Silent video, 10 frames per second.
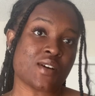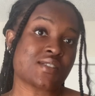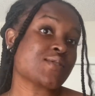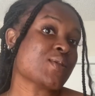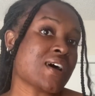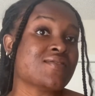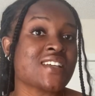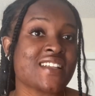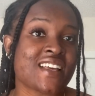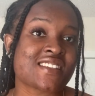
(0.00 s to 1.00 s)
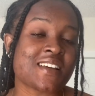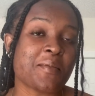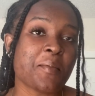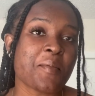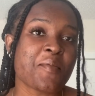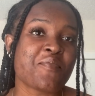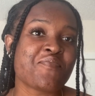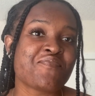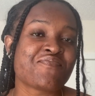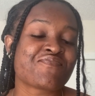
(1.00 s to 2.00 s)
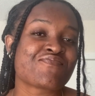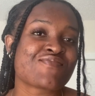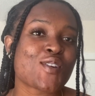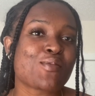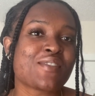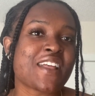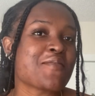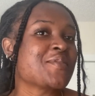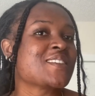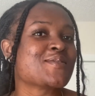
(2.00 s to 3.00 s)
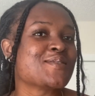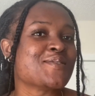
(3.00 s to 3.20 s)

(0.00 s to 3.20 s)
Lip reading: I'll see you after the exam. Hopefully I bring good